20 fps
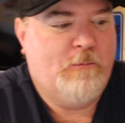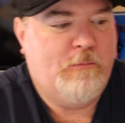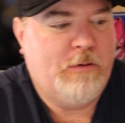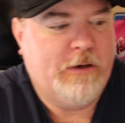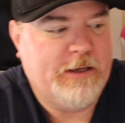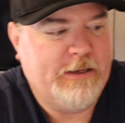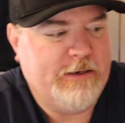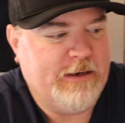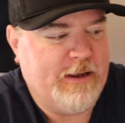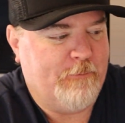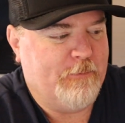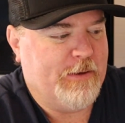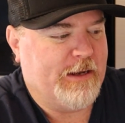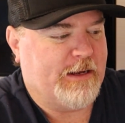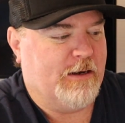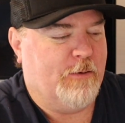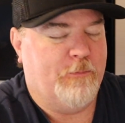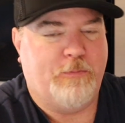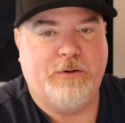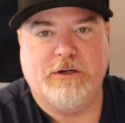but I'm
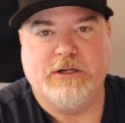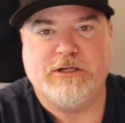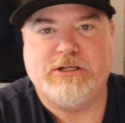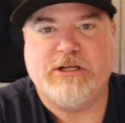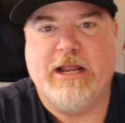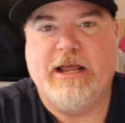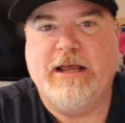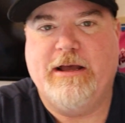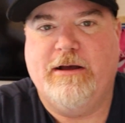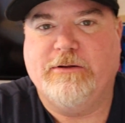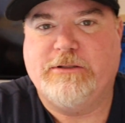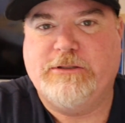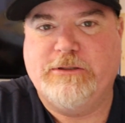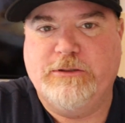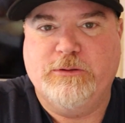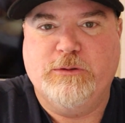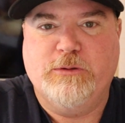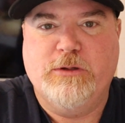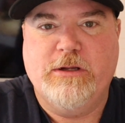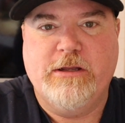making a push now
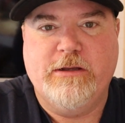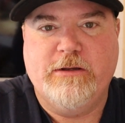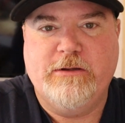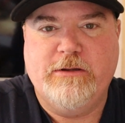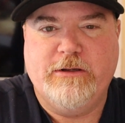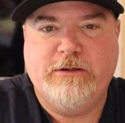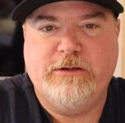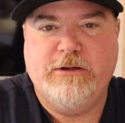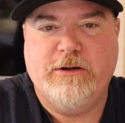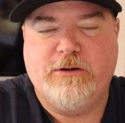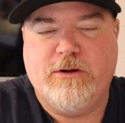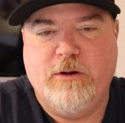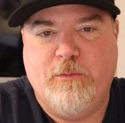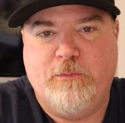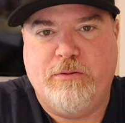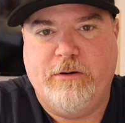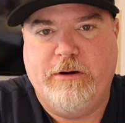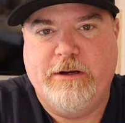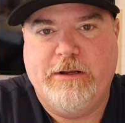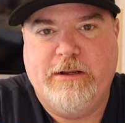to go
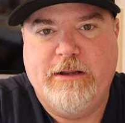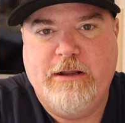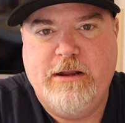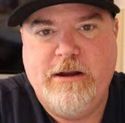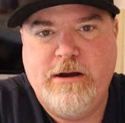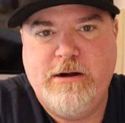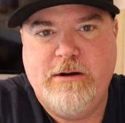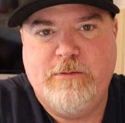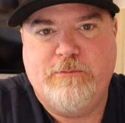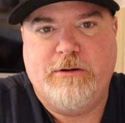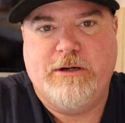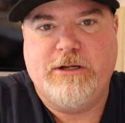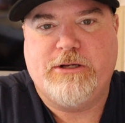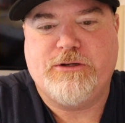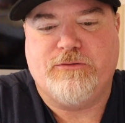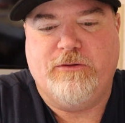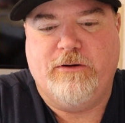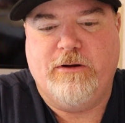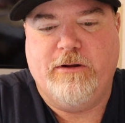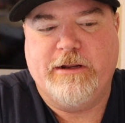pretty
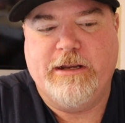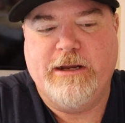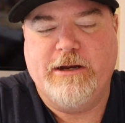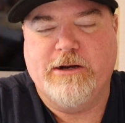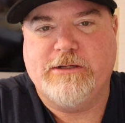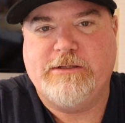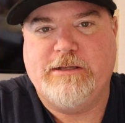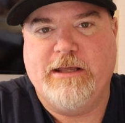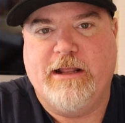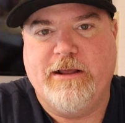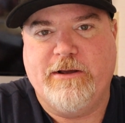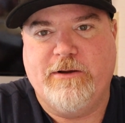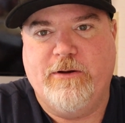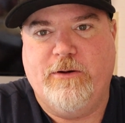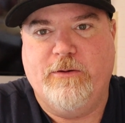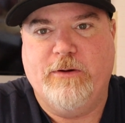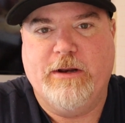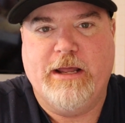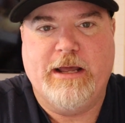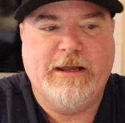strong here selling
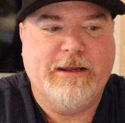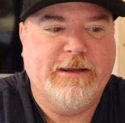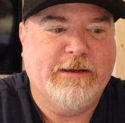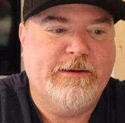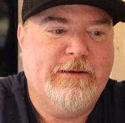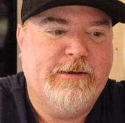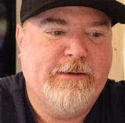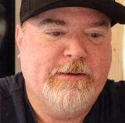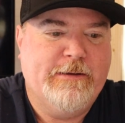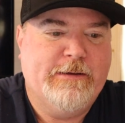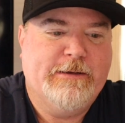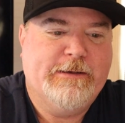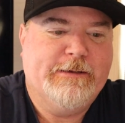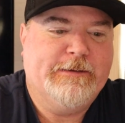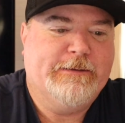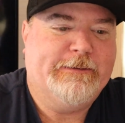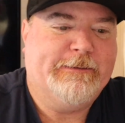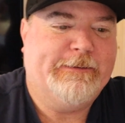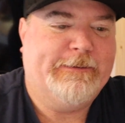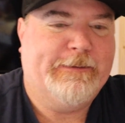online.
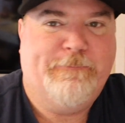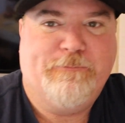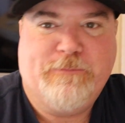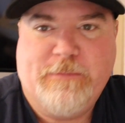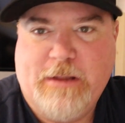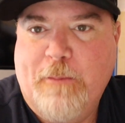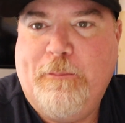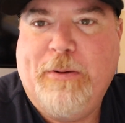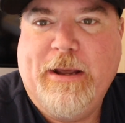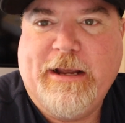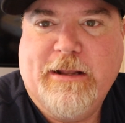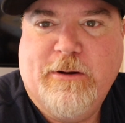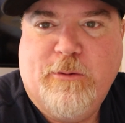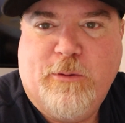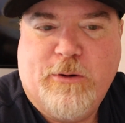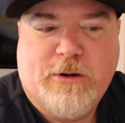I'm picking